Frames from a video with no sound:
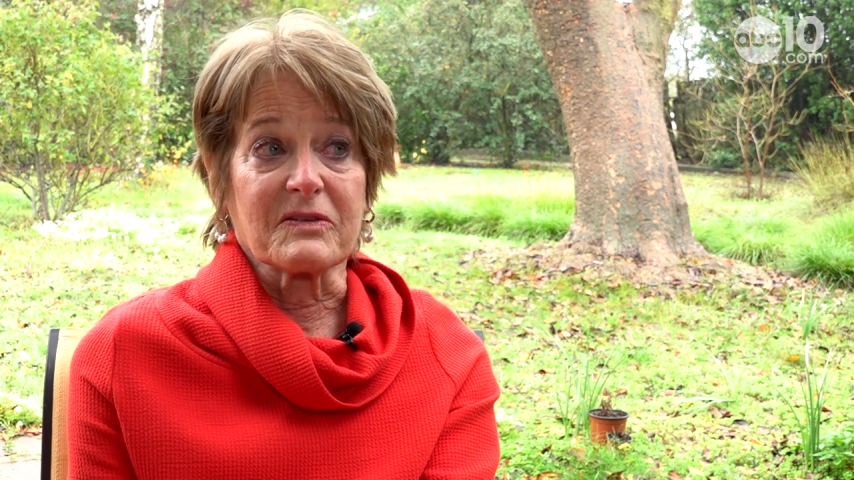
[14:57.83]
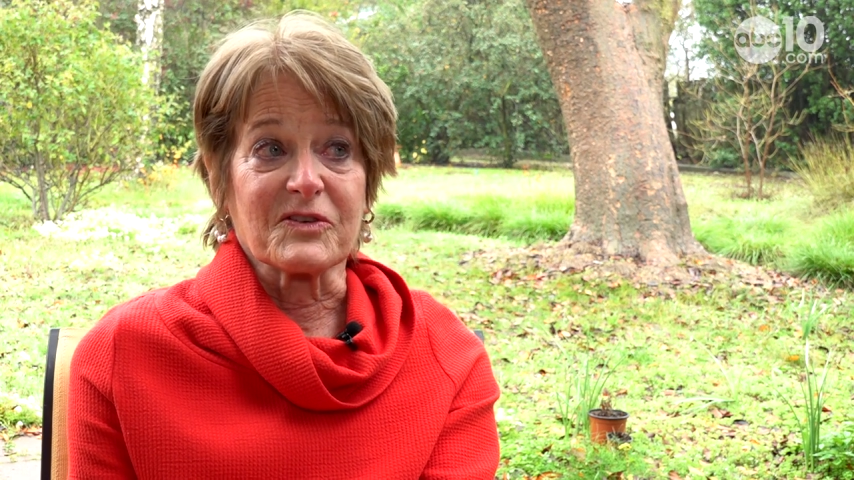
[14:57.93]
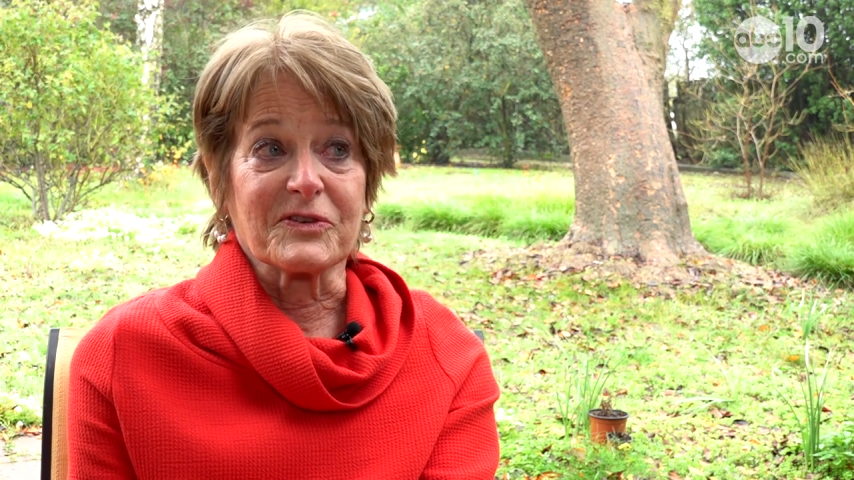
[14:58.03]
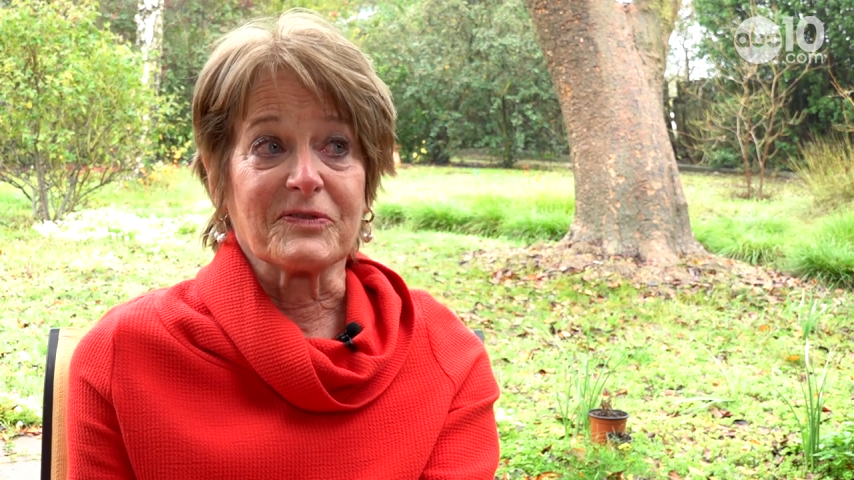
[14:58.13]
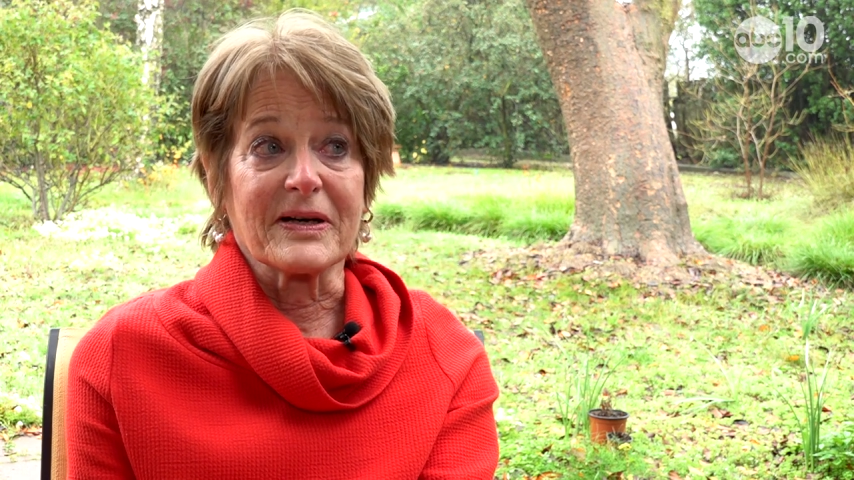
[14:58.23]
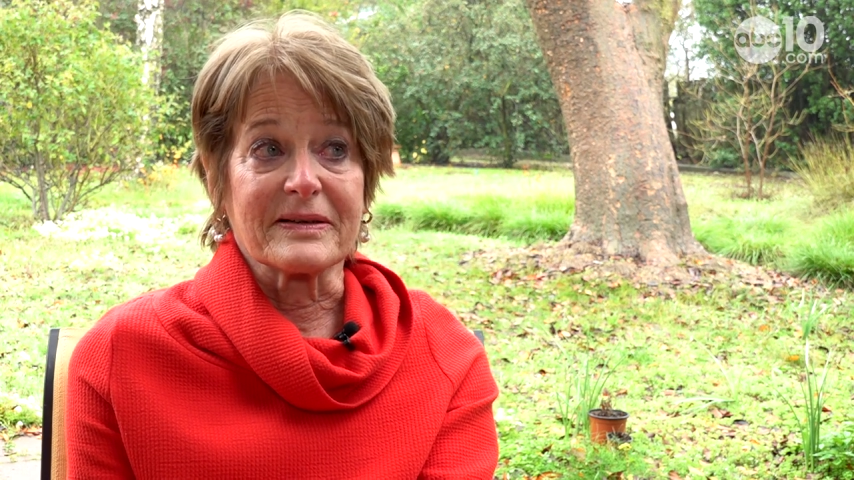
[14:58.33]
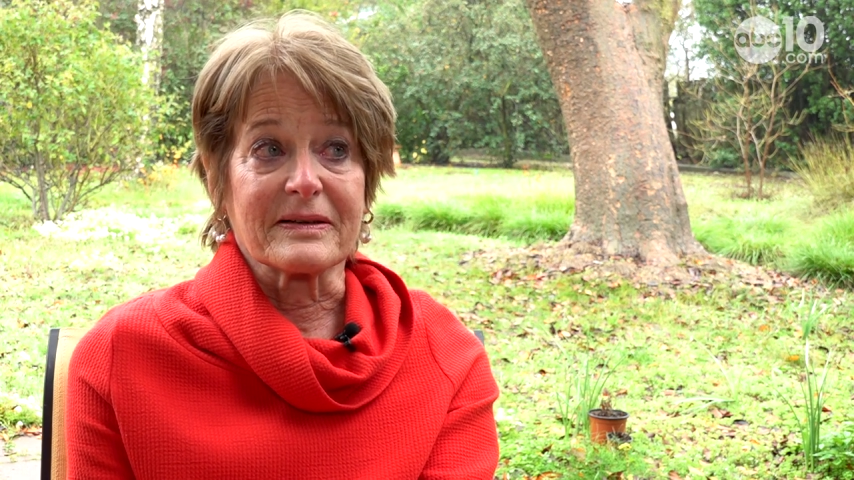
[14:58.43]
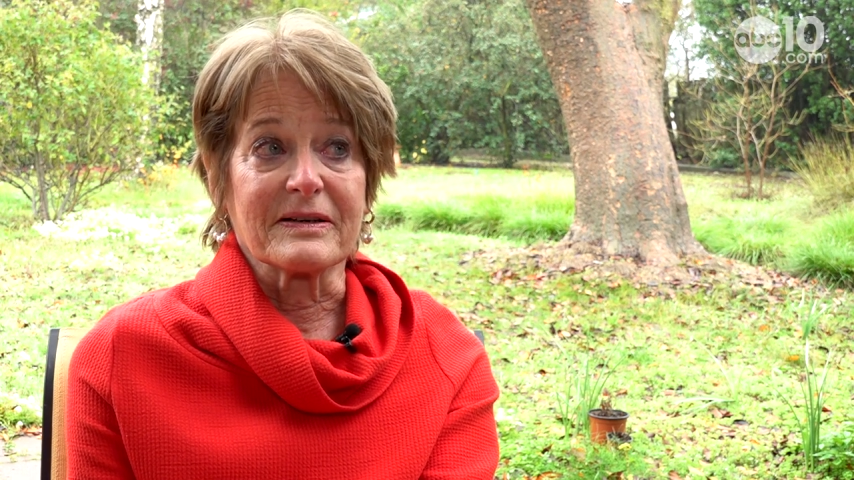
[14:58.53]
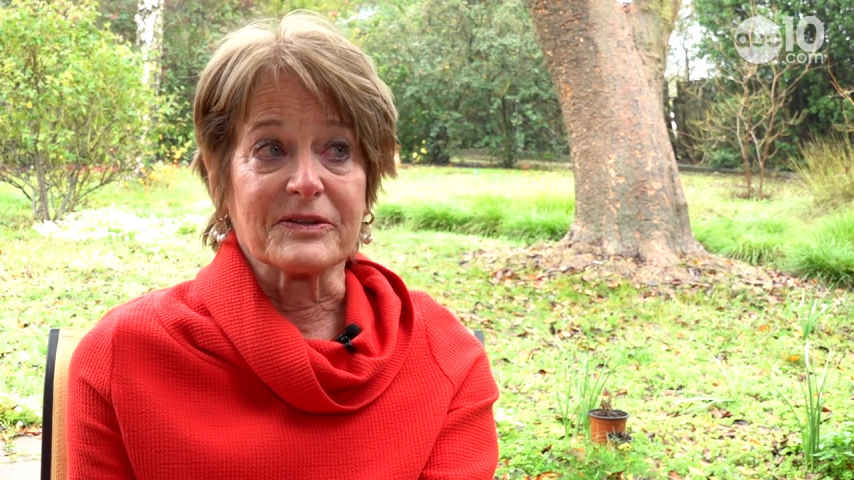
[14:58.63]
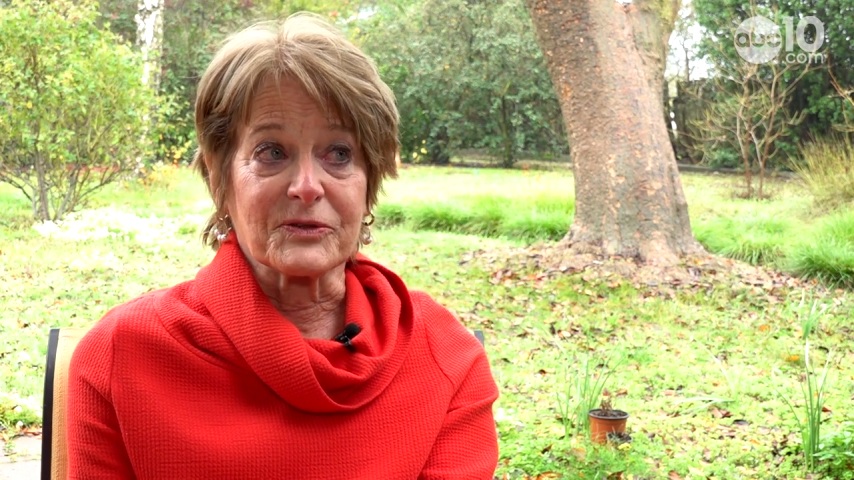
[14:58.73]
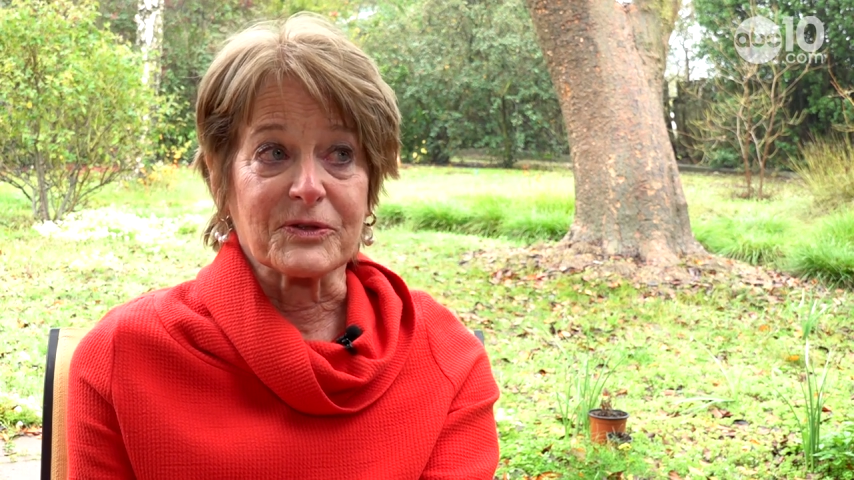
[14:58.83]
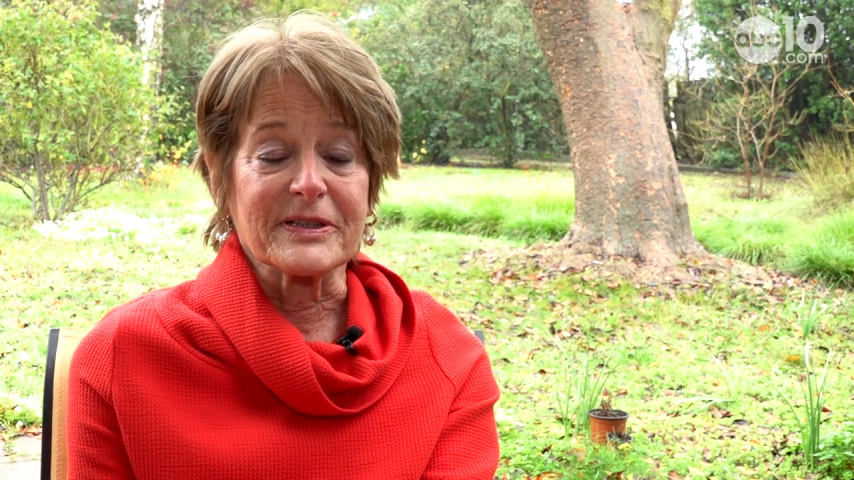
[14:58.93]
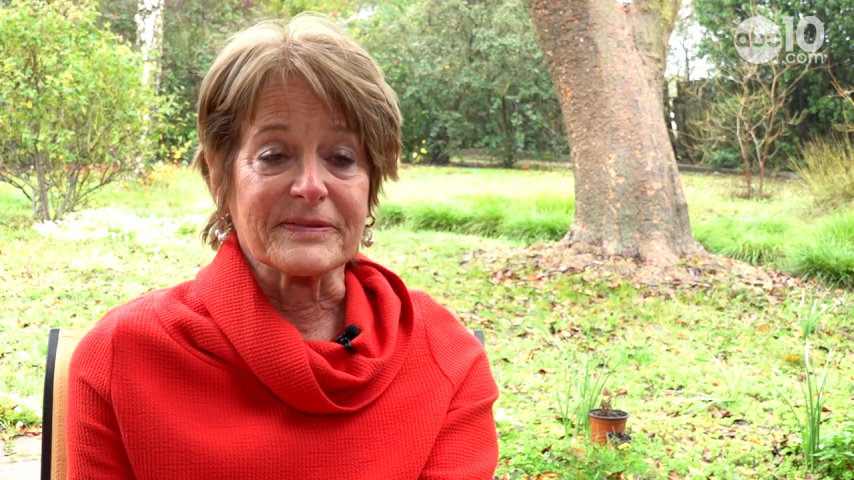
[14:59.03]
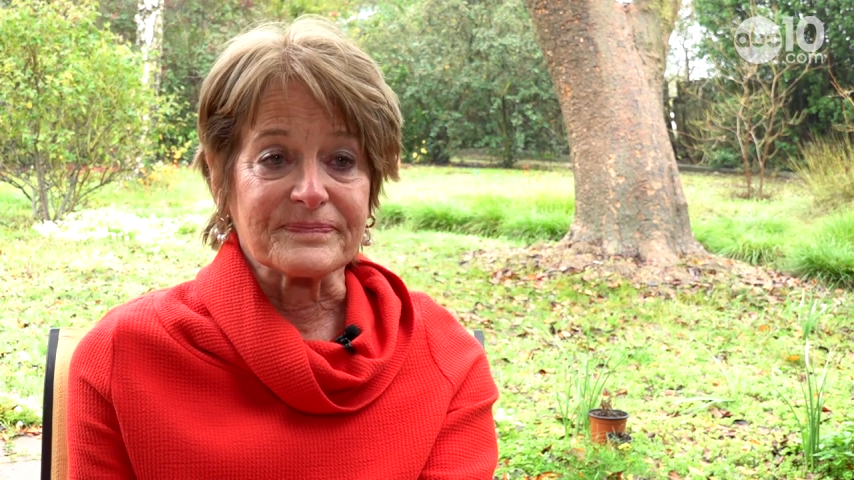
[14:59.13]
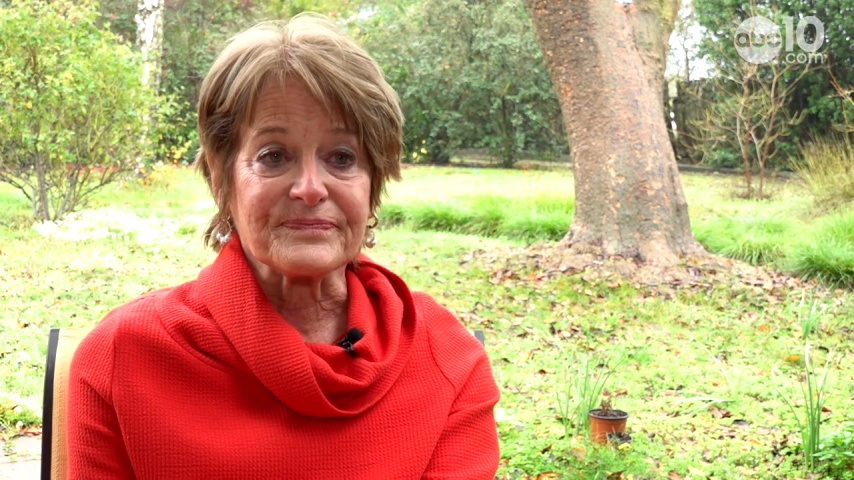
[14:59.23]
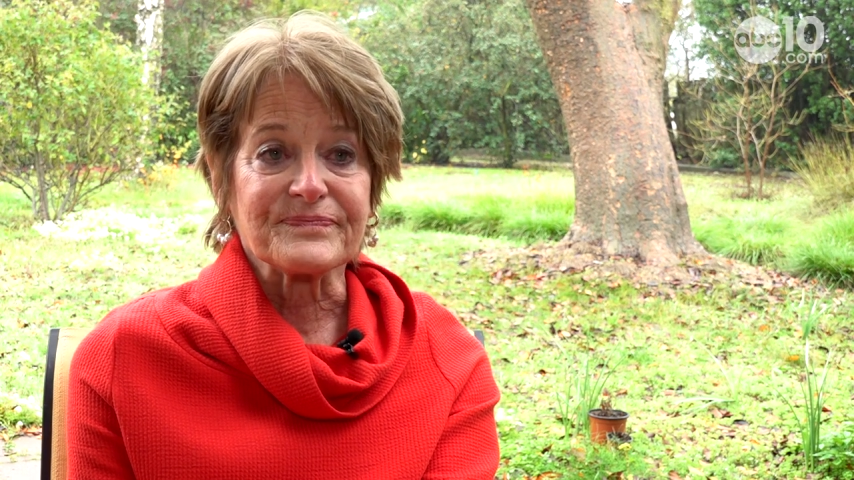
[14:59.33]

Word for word: our divided country,